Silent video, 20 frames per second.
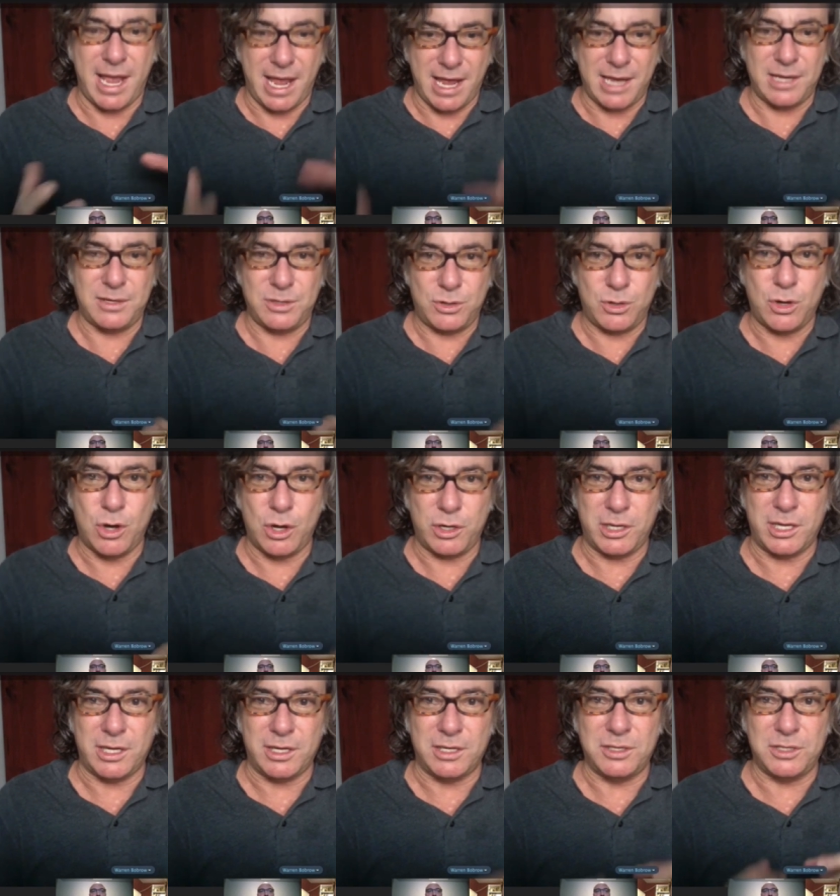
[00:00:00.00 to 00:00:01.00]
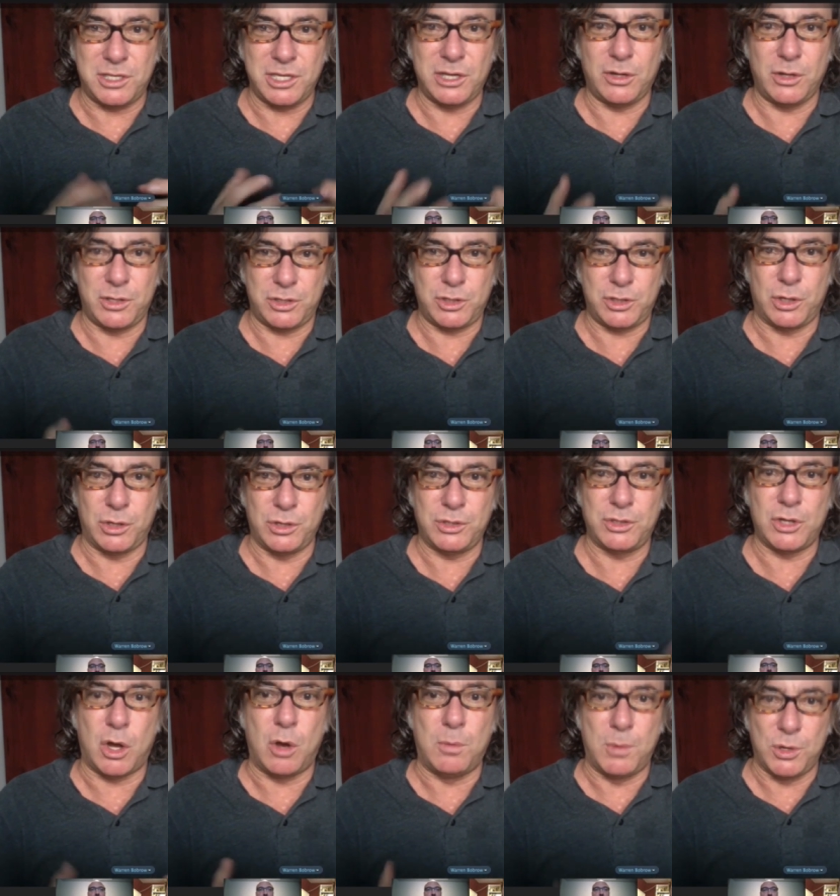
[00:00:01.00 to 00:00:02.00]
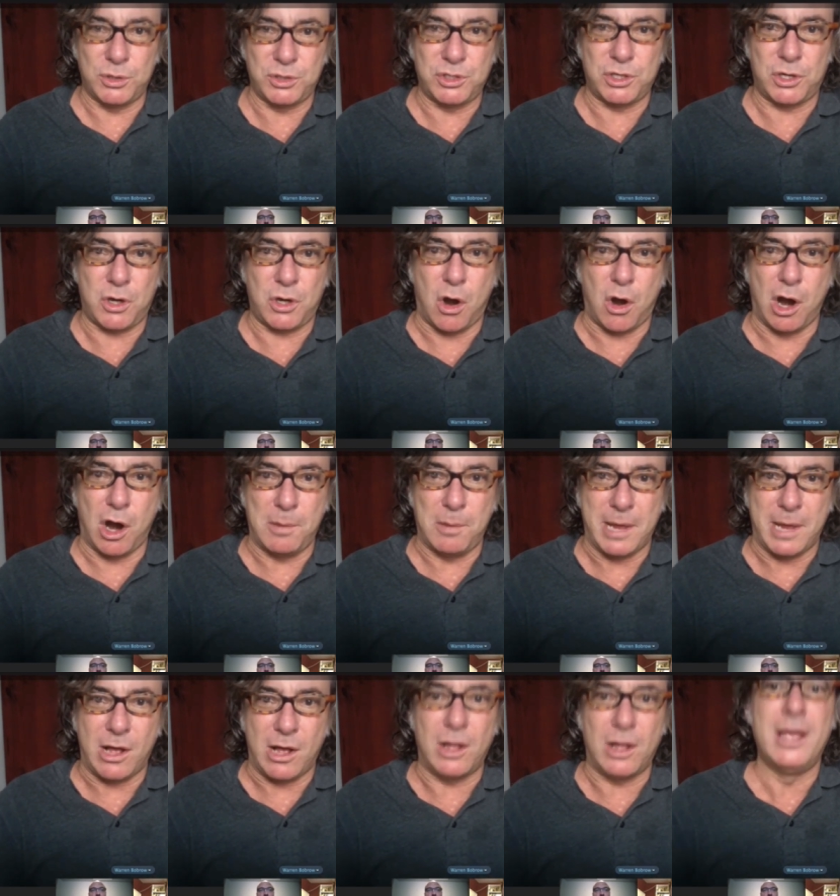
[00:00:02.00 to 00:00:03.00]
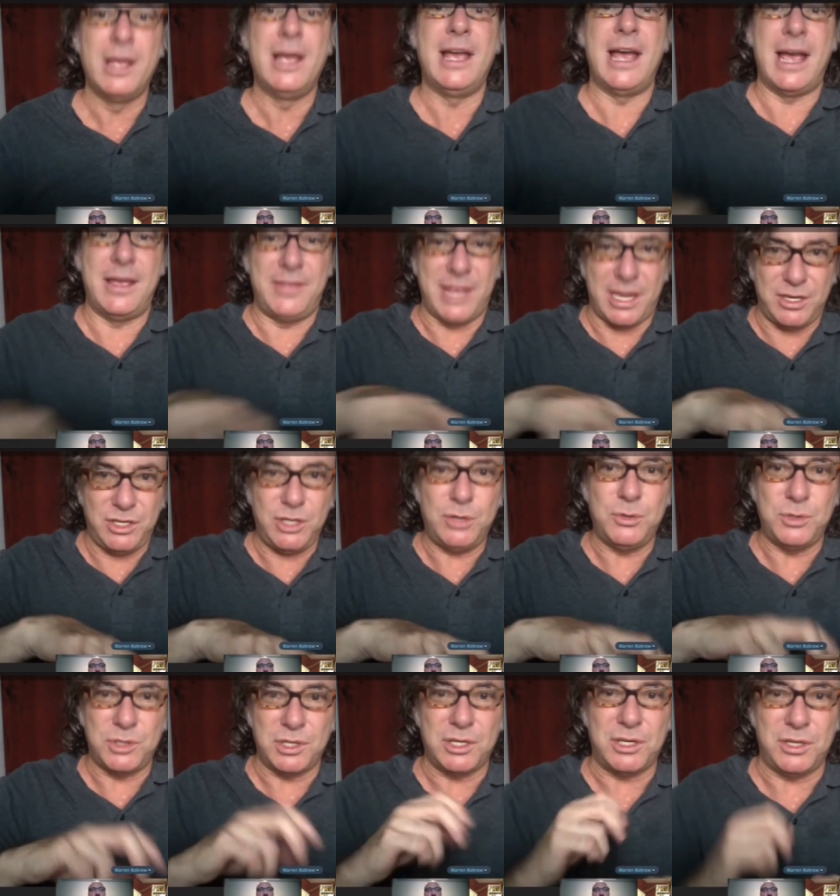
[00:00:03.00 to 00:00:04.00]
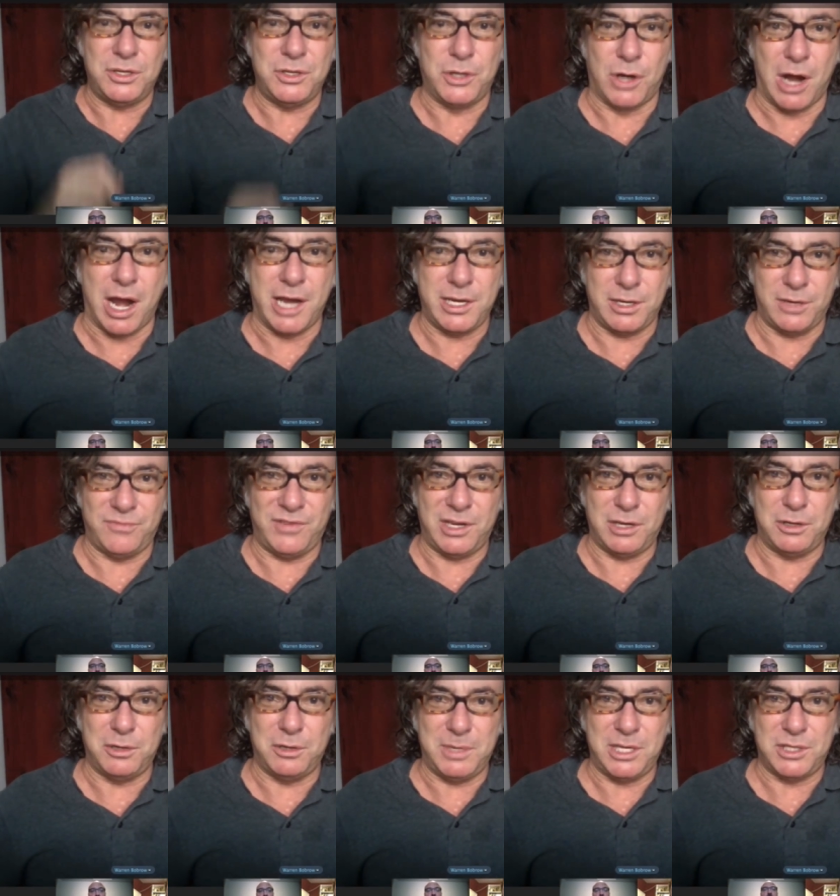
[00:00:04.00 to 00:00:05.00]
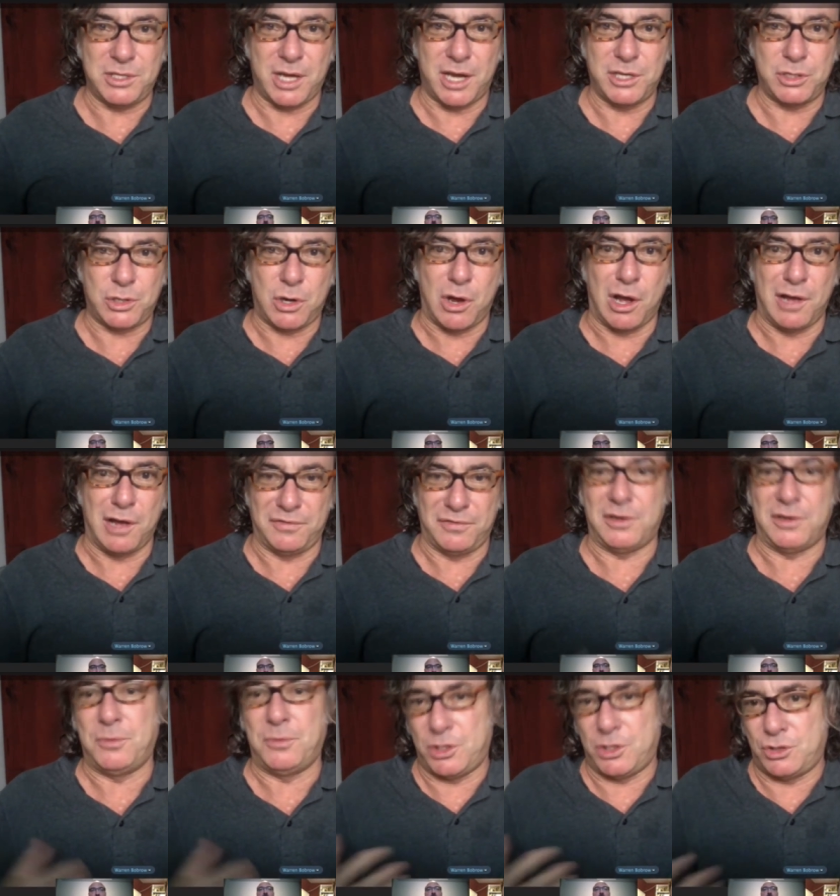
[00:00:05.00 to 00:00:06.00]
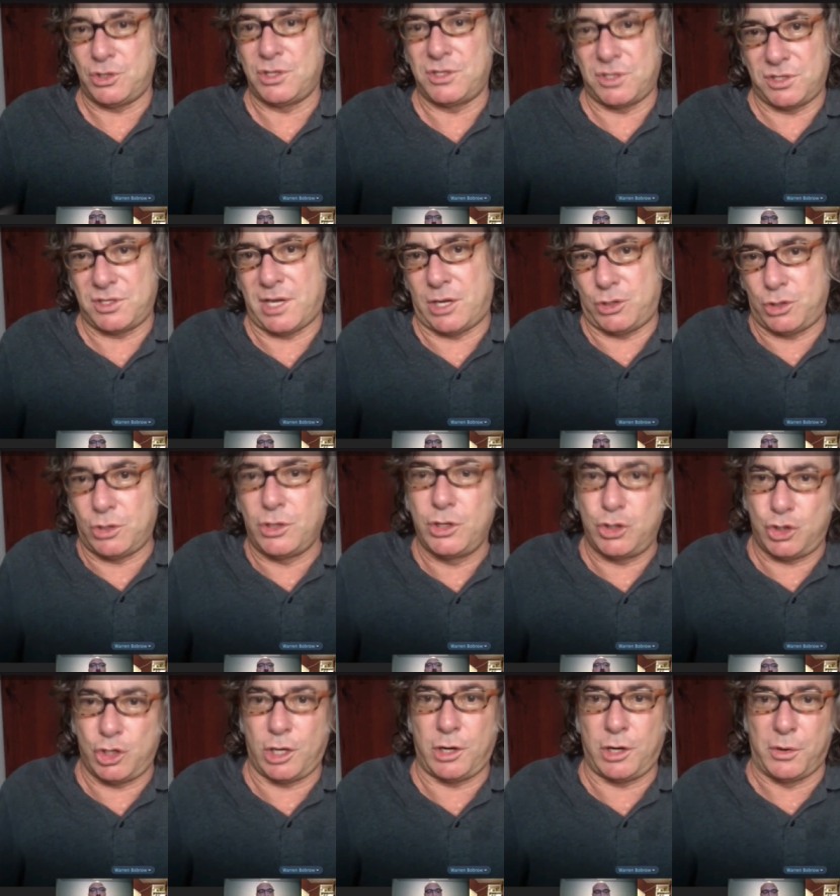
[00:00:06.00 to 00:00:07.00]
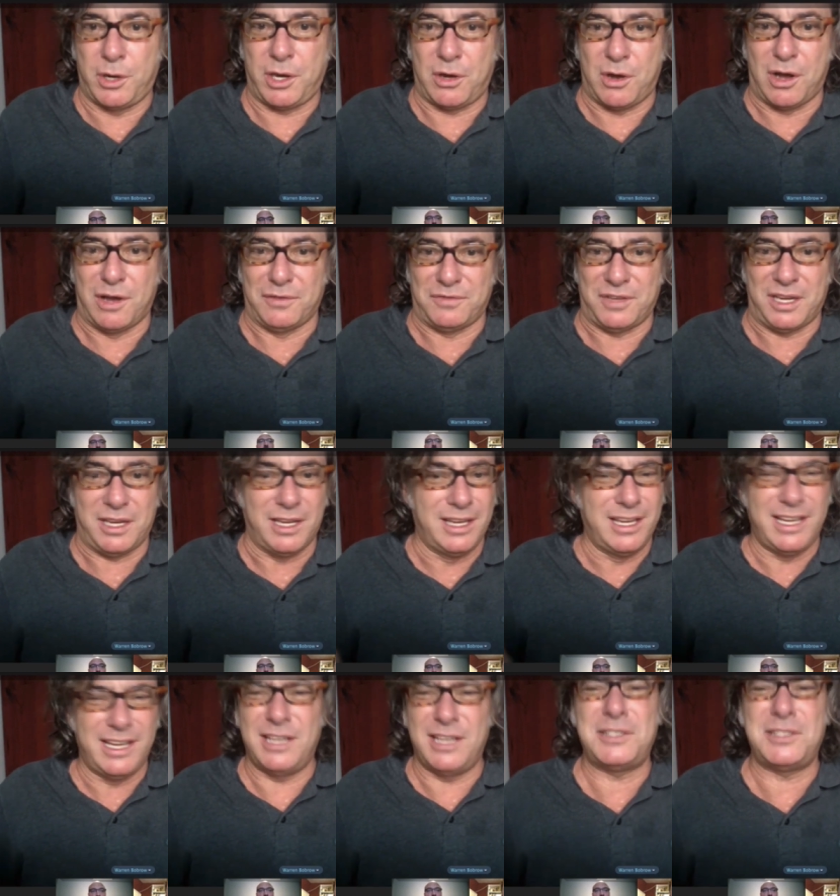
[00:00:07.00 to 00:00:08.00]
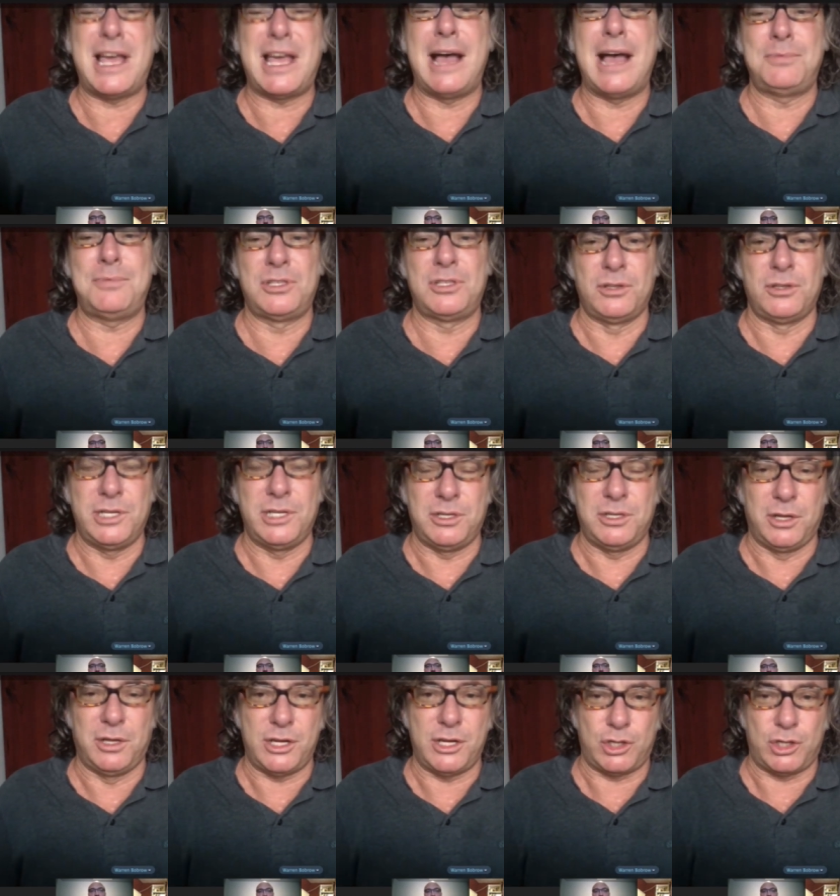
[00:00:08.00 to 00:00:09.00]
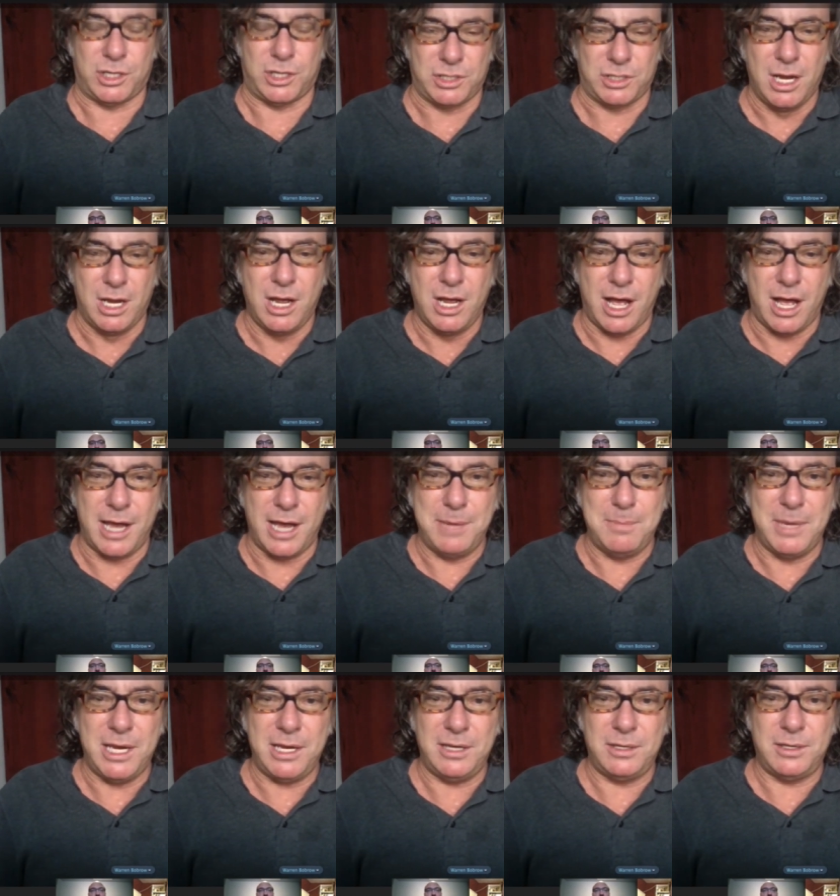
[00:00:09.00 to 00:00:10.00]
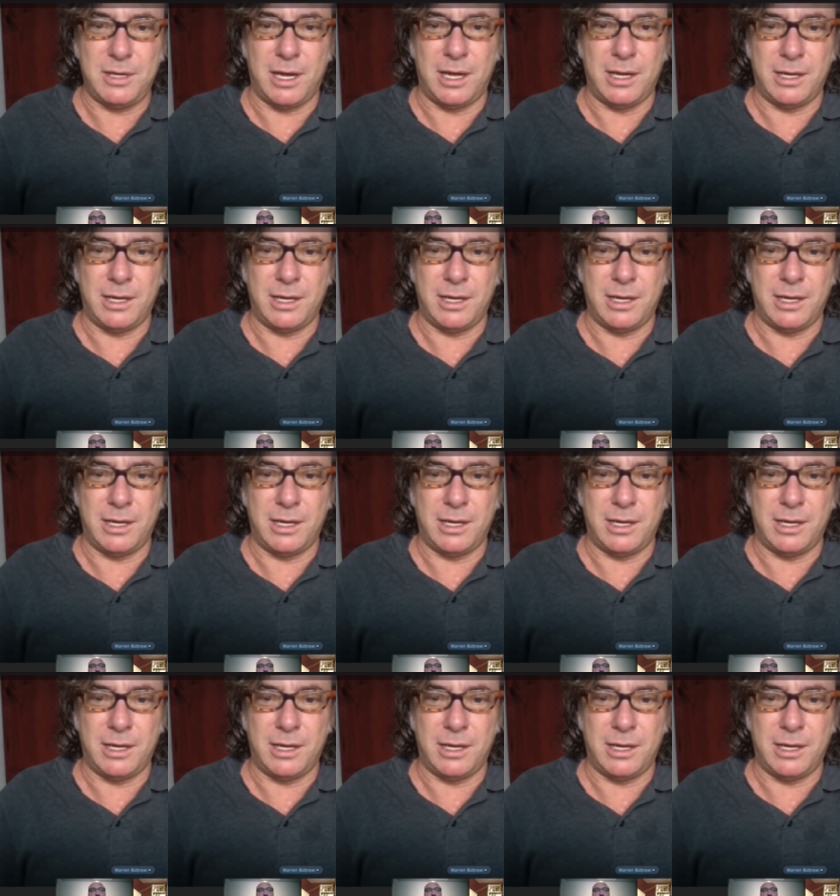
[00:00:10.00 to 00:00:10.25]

and cook it until it turns almost to caramel, and then use it in your Vietnamese iced coffee, which is essentially chicory coffee. It is absolutely delicious. I made